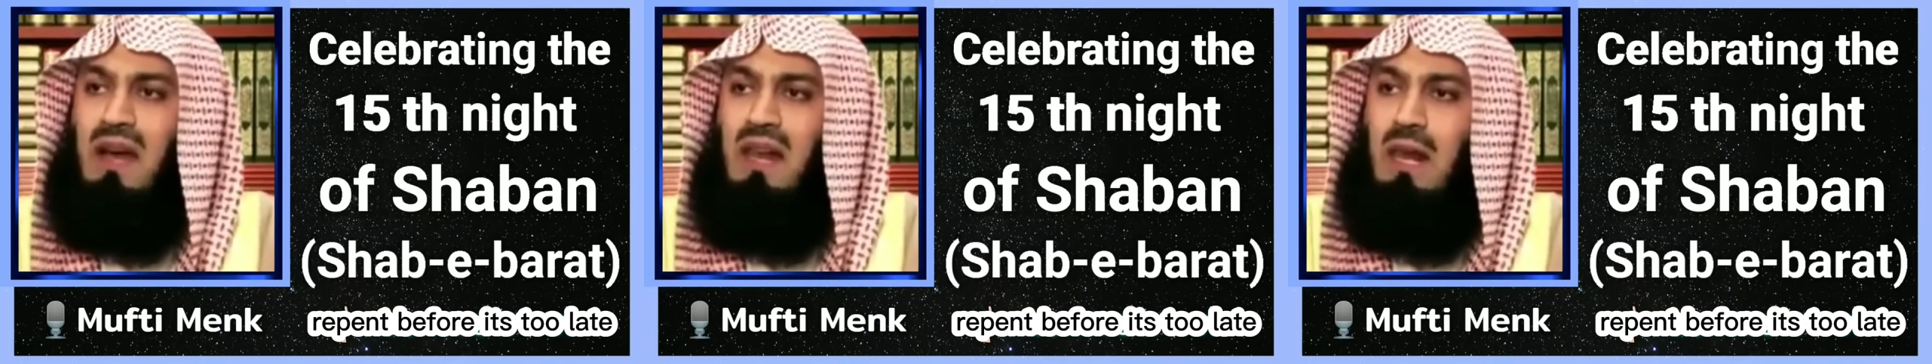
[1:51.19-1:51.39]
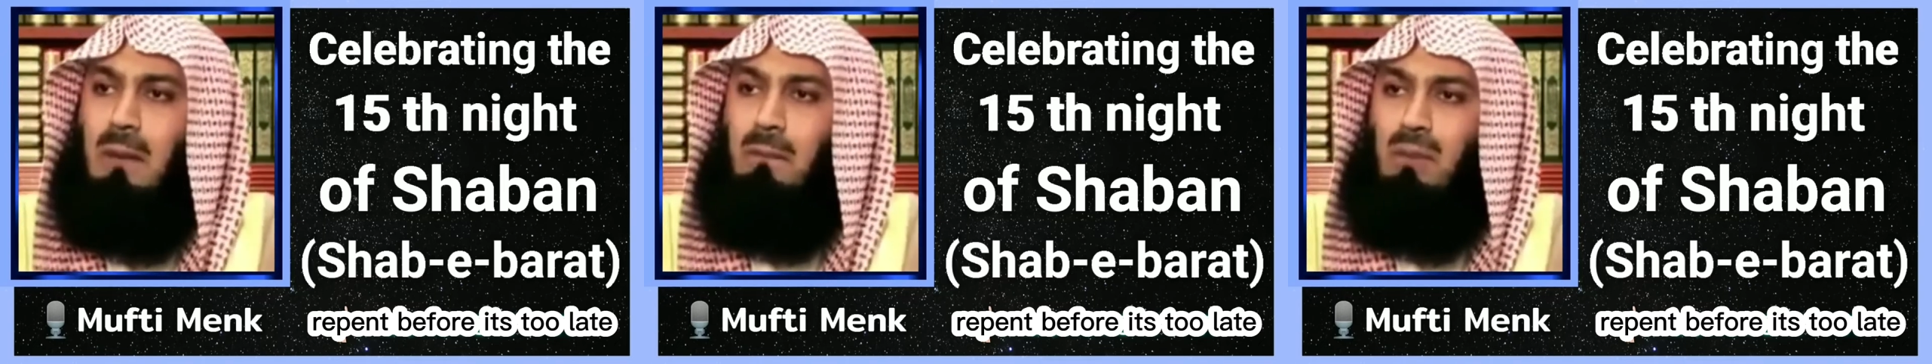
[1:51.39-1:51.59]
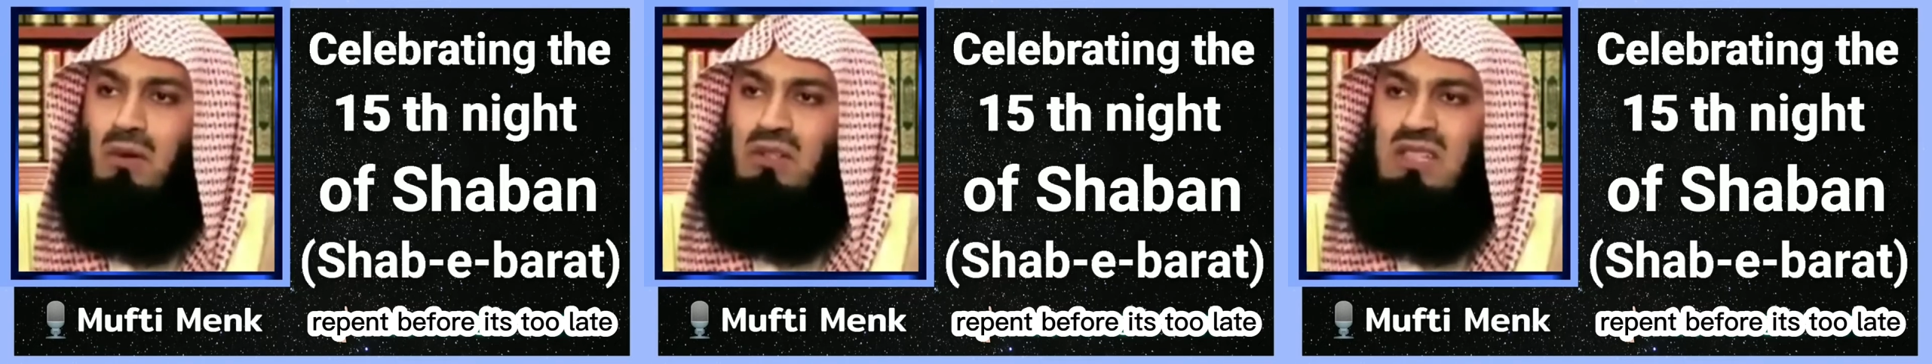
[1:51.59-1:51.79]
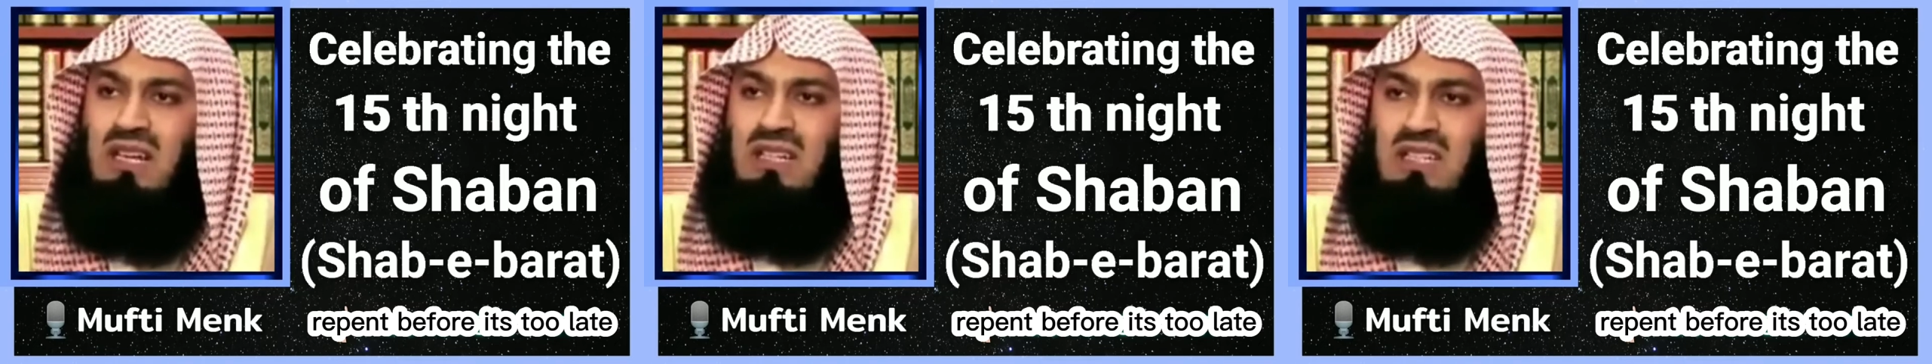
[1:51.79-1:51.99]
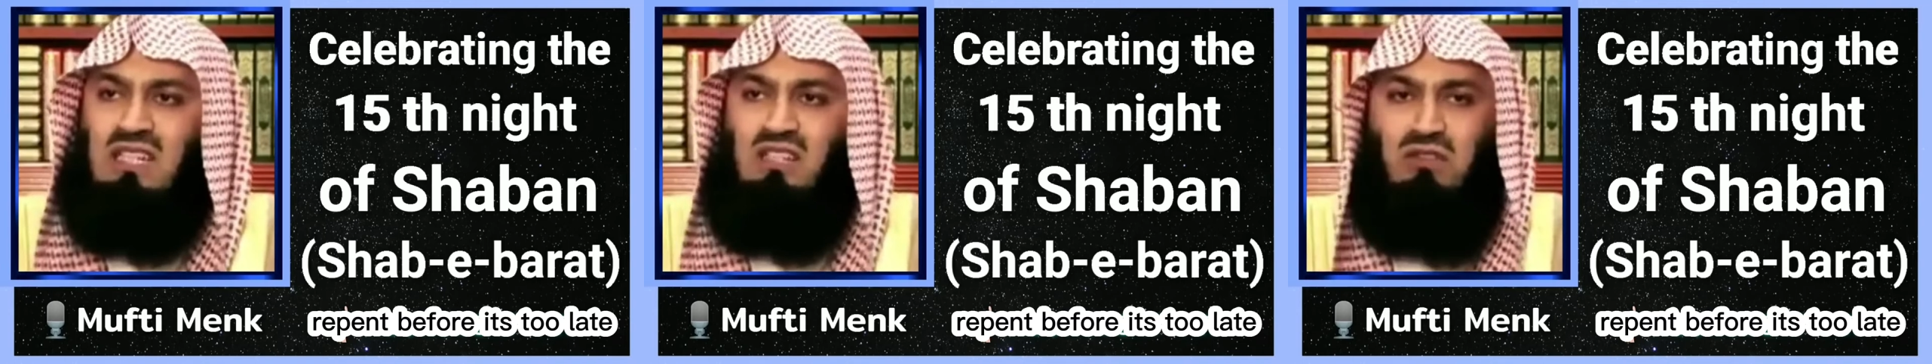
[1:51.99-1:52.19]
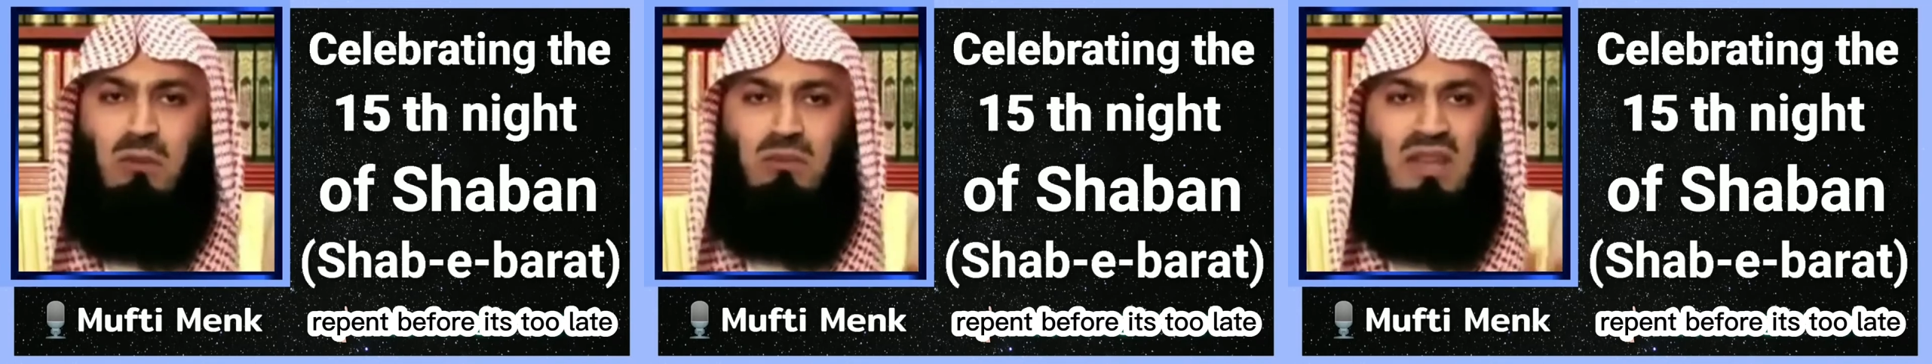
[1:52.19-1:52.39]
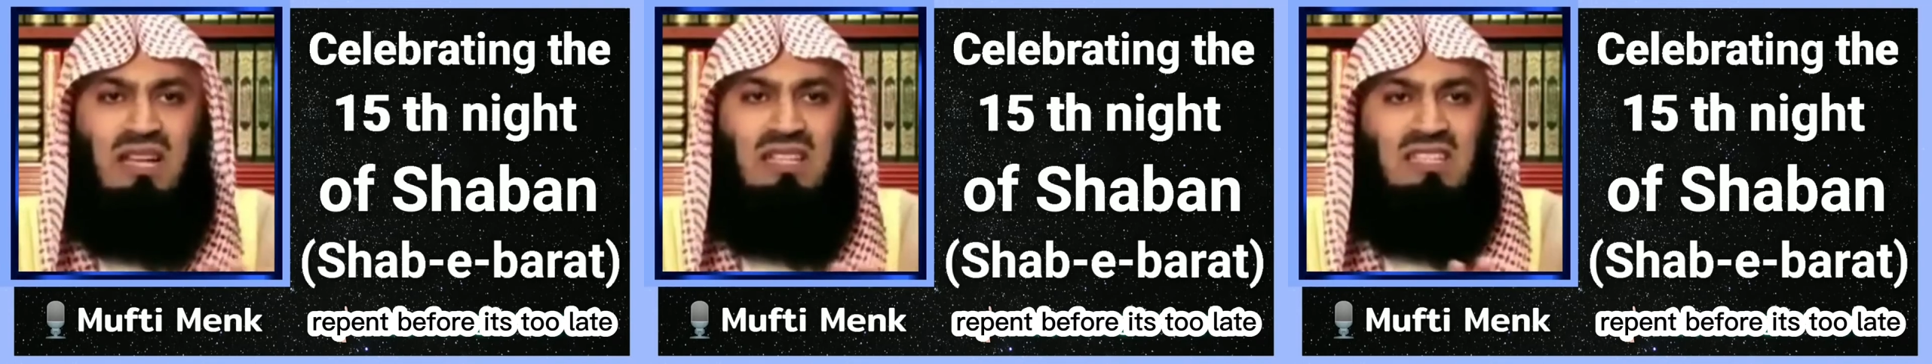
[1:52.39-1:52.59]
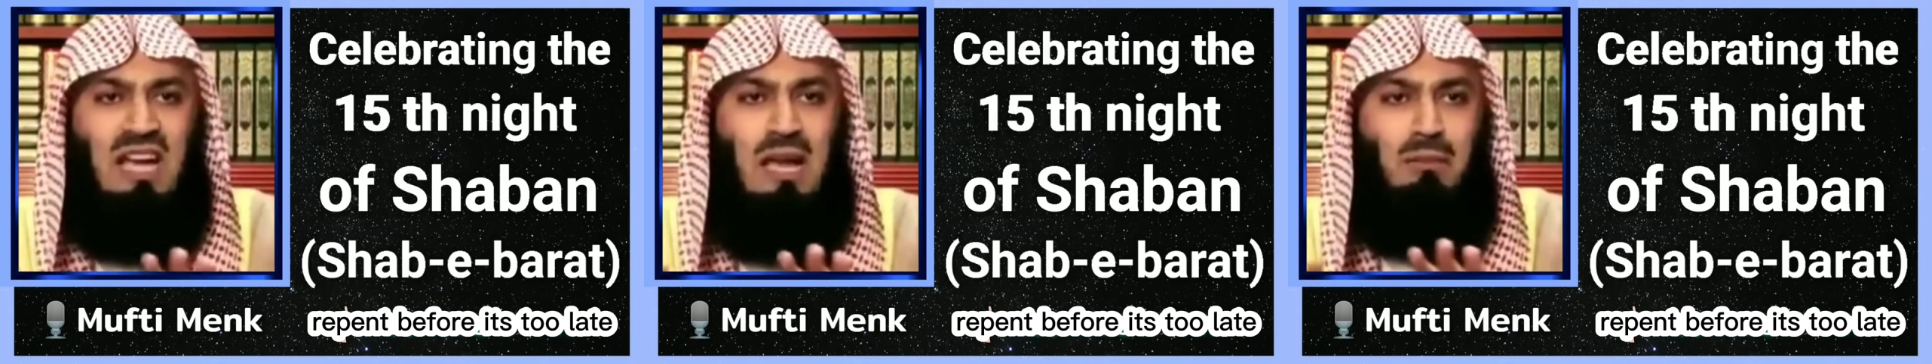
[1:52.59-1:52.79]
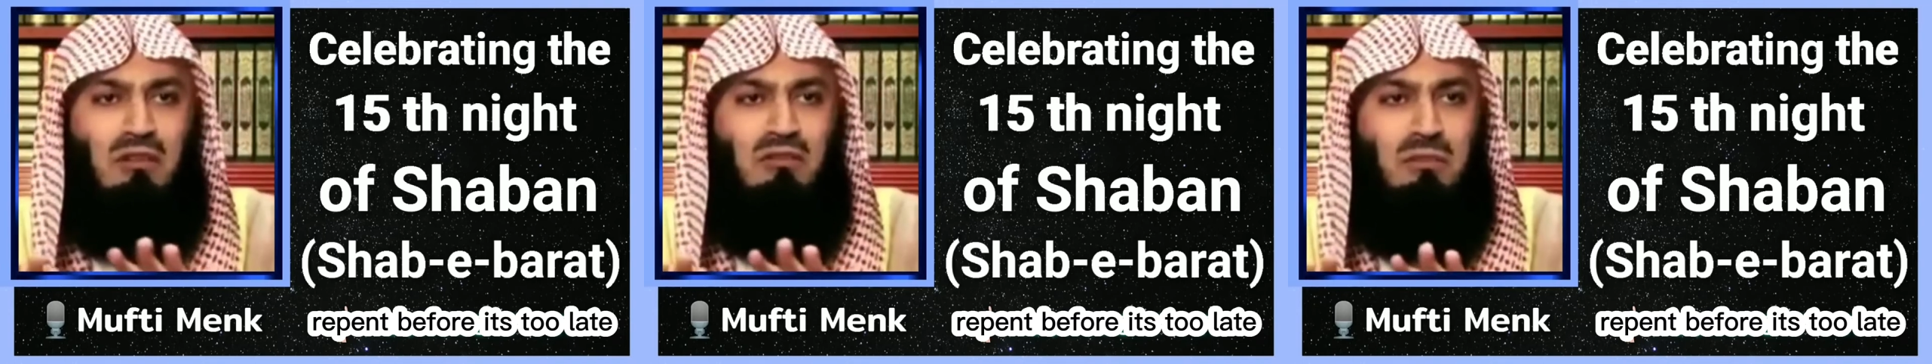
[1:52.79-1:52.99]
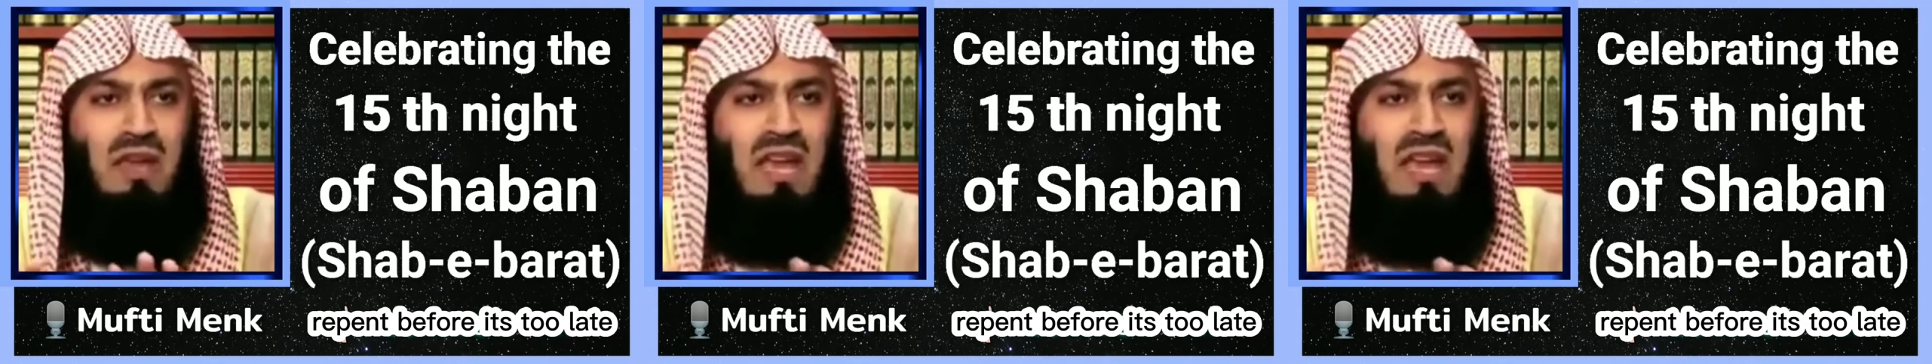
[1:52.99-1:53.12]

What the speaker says: May Allah protect us from that type of